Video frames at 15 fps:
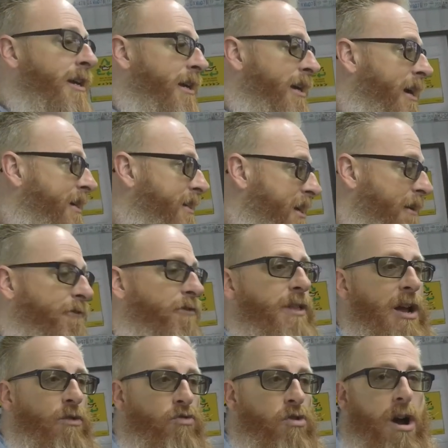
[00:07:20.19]
Except for
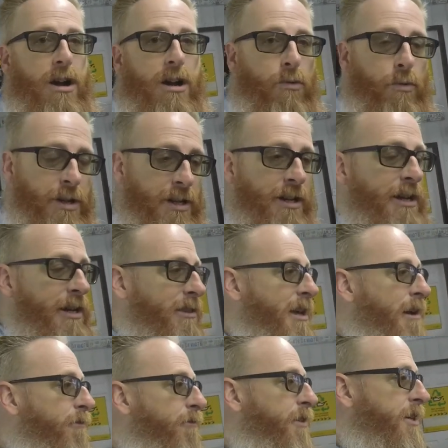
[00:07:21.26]
that rocker, we did get
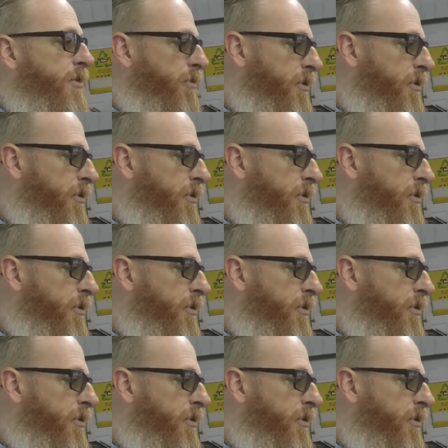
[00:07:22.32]
that fixed.